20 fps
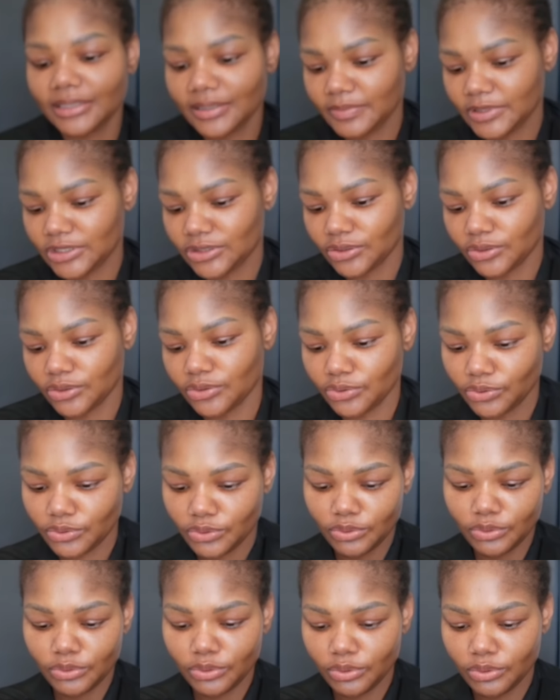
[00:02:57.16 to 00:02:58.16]
let me show
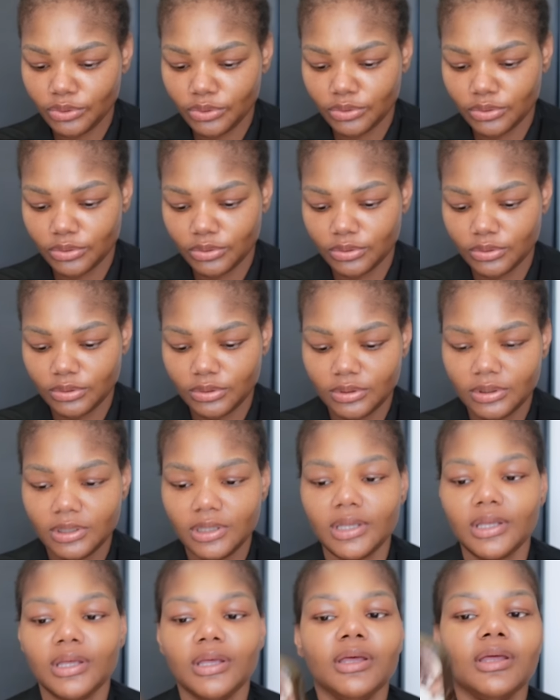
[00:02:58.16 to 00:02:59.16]
you.
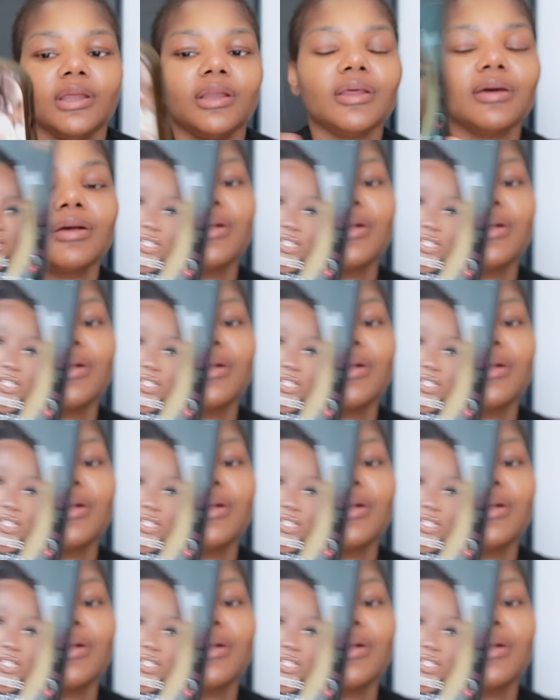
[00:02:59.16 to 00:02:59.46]
The